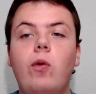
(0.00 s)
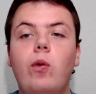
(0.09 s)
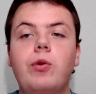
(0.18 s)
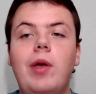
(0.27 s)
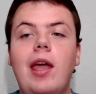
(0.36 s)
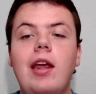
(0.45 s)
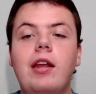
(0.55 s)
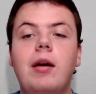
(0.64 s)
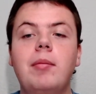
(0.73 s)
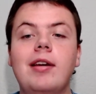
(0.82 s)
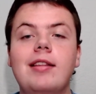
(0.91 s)
For Duquesne,
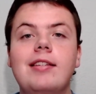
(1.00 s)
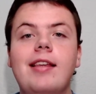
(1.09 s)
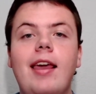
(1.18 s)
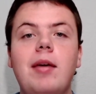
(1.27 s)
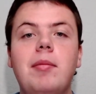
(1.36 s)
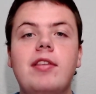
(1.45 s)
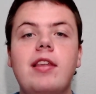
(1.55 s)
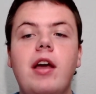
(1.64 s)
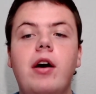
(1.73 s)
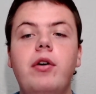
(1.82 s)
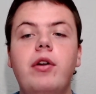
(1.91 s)
coming to this game is
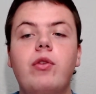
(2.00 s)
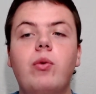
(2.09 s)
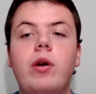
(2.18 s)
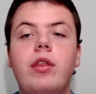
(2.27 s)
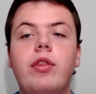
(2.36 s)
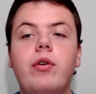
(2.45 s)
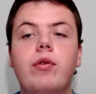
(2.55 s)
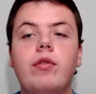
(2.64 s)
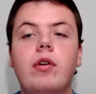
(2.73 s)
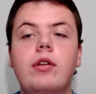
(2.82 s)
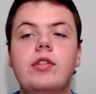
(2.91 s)
the 123rd
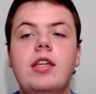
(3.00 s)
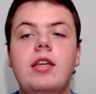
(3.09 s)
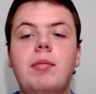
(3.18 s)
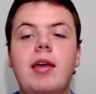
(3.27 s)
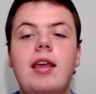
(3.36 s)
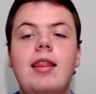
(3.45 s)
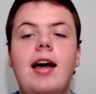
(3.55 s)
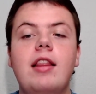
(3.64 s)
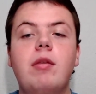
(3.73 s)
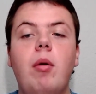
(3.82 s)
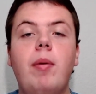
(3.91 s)
overall team in the
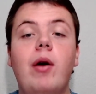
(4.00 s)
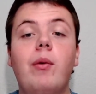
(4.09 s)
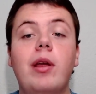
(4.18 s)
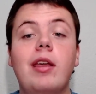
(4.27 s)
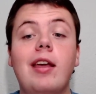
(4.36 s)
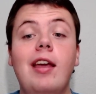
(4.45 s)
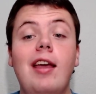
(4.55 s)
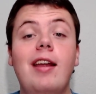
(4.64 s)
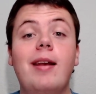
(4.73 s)
High Tibet Power Ranking.